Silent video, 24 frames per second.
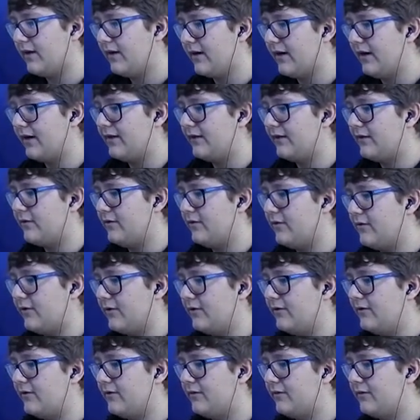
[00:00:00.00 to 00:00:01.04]
Alright, cool.
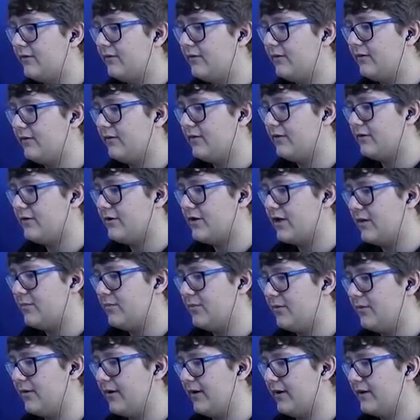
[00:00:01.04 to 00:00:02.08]

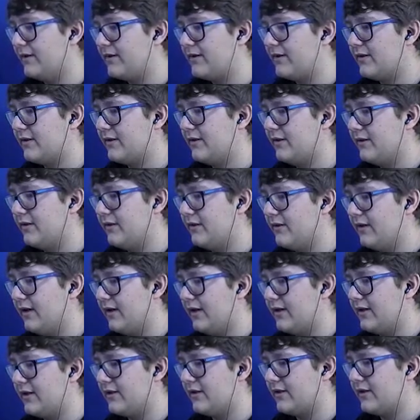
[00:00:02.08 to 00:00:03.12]
Checkpoints. I
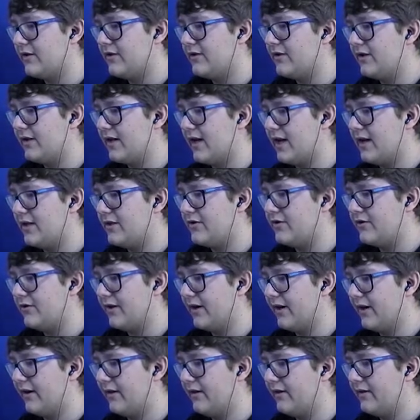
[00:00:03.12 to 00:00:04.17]
can search an
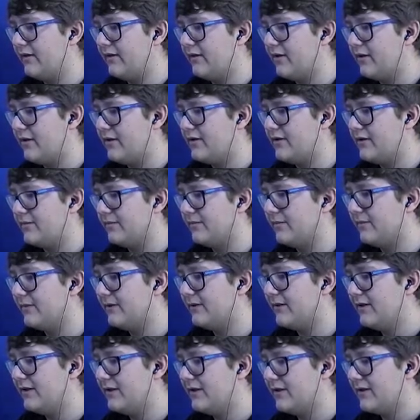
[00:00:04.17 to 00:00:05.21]
ashtray. Awesome.
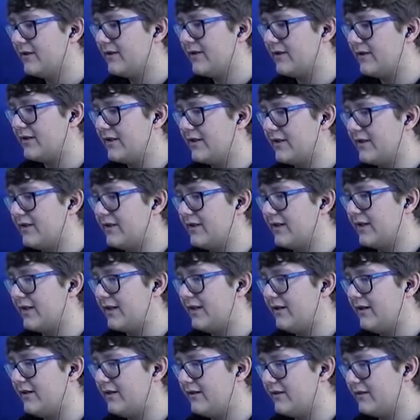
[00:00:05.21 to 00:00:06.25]
So it's like,
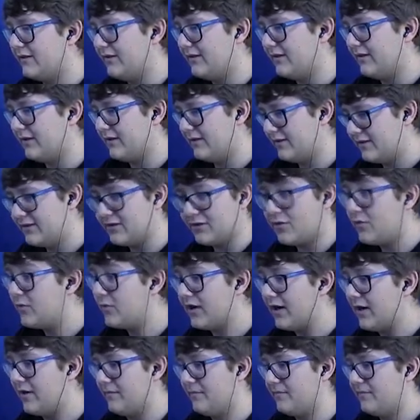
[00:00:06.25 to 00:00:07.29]
this is a cool
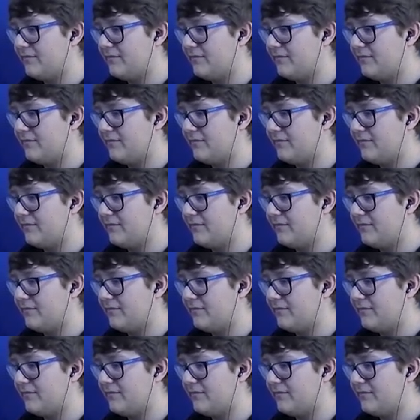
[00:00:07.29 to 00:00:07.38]
game.